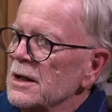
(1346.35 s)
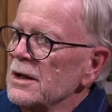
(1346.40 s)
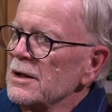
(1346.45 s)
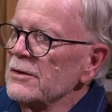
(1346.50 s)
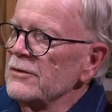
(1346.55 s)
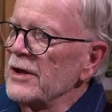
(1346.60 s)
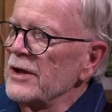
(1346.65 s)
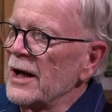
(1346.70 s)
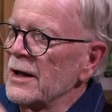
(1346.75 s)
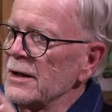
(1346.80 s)

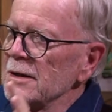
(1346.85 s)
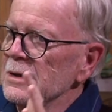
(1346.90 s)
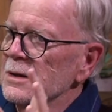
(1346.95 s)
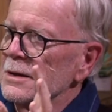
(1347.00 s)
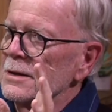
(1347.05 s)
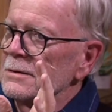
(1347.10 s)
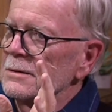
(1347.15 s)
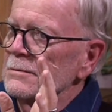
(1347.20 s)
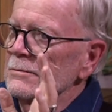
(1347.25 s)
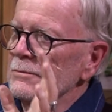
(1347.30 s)
that
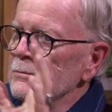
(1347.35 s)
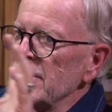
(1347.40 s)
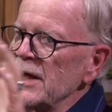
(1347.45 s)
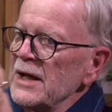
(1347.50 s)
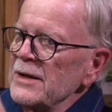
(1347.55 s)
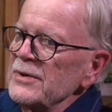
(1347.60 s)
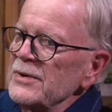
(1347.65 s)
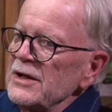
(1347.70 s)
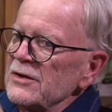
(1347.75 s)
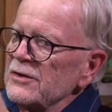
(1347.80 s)

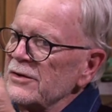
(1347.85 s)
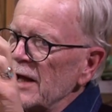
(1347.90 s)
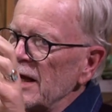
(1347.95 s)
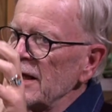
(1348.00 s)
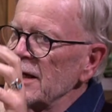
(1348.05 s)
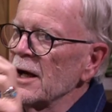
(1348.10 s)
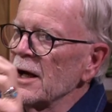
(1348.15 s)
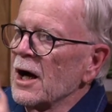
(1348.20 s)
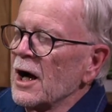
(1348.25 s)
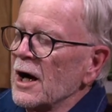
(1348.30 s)
maybe they
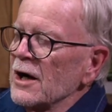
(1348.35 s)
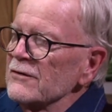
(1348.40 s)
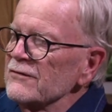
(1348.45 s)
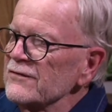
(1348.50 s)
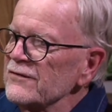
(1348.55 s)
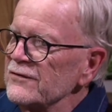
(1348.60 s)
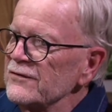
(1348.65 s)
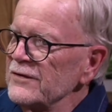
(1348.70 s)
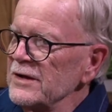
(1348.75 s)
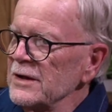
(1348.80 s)
are
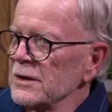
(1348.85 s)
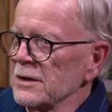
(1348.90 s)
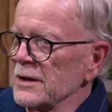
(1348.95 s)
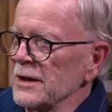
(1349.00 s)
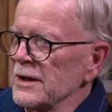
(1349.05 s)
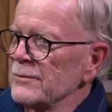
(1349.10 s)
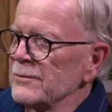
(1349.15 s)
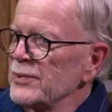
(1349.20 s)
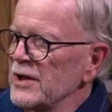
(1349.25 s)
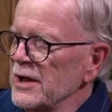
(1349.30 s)

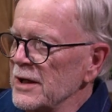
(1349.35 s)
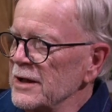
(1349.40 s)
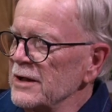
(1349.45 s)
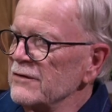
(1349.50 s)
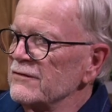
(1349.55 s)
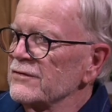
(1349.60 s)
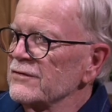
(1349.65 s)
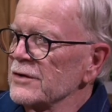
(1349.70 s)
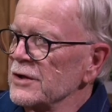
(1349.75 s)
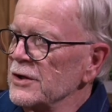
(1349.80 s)
feeling pity
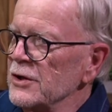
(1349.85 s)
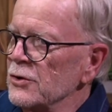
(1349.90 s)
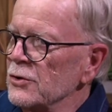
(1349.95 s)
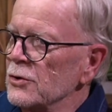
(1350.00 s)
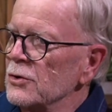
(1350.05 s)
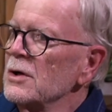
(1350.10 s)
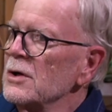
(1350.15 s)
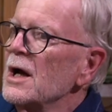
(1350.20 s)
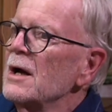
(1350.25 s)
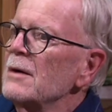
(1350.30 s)
for you,